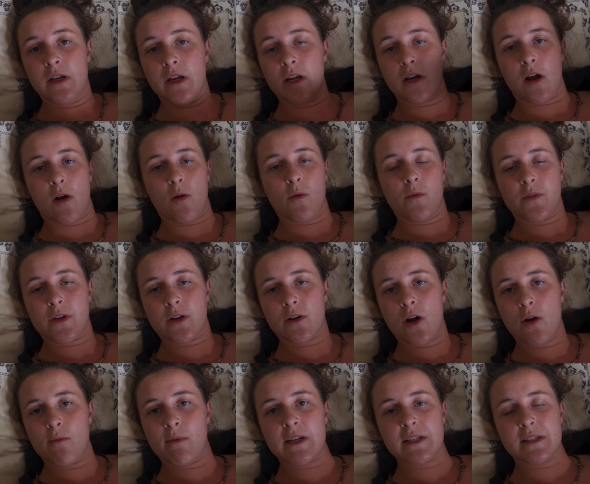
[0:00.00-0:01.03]
You know, they're
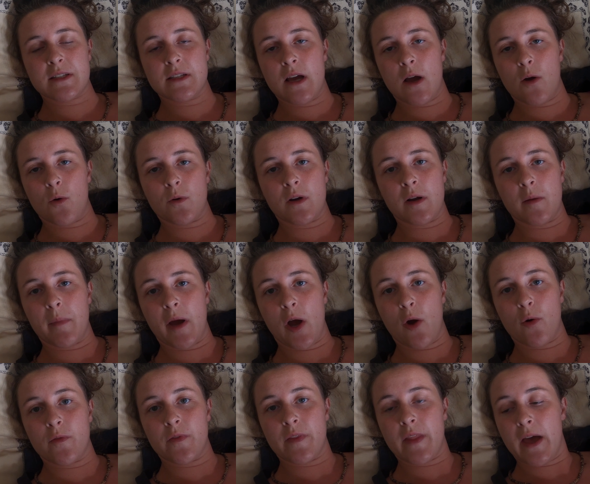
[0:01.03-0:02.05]
always out and
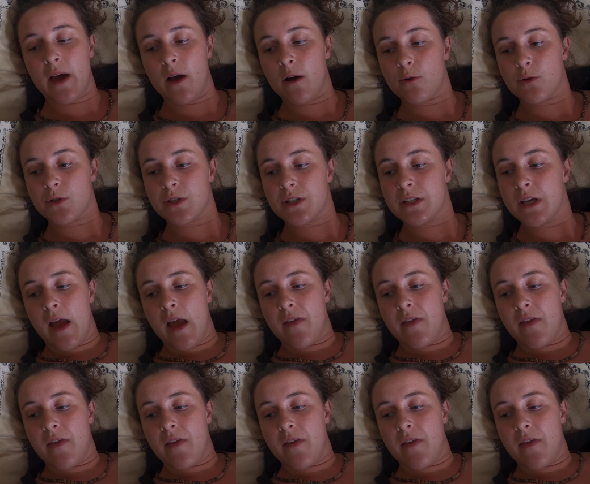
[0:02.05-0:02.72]
about in the house.